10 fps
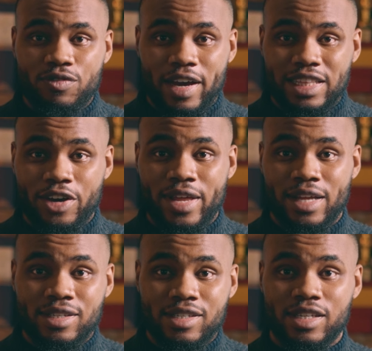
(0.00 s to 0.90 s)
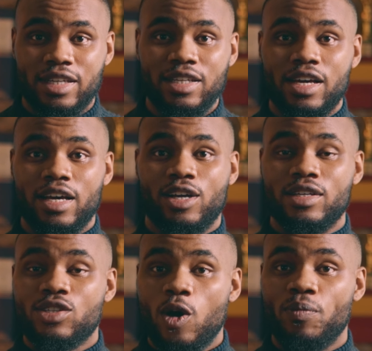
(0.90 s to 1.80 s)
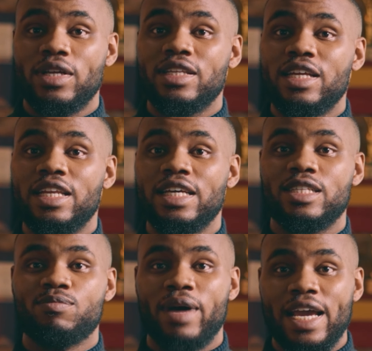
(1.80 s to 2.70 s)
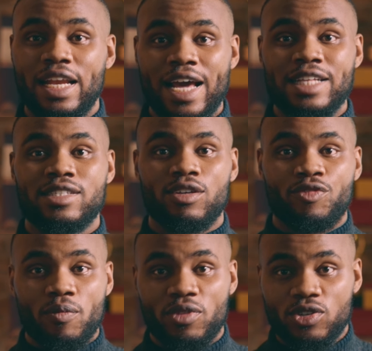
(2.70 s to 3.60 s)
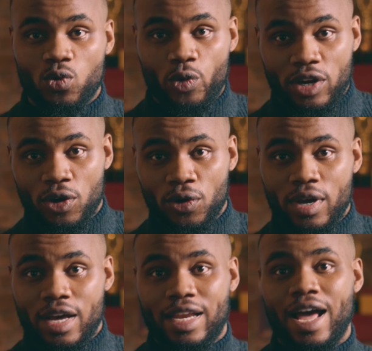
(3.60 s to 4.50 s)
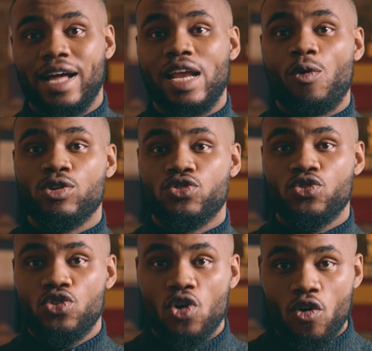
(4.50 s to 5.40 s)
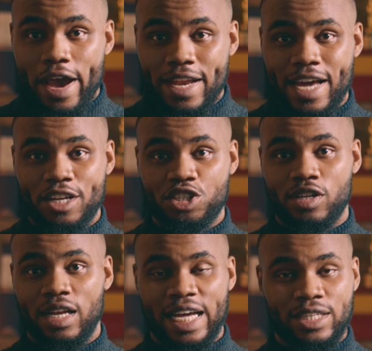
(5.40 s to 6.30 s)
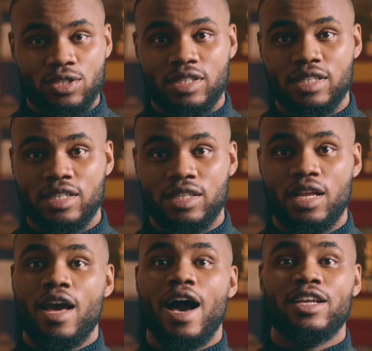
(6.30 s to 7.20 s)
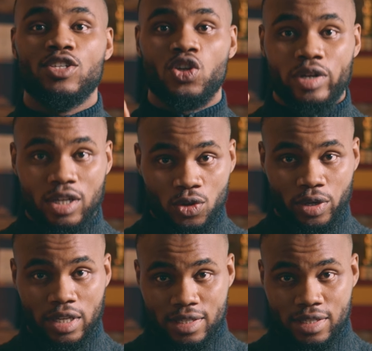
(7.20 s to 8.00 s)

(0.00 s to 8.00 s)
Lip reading: if I tell you that this scene is completely lit by a light from this window, that there was no any additional light to this scene and is already looking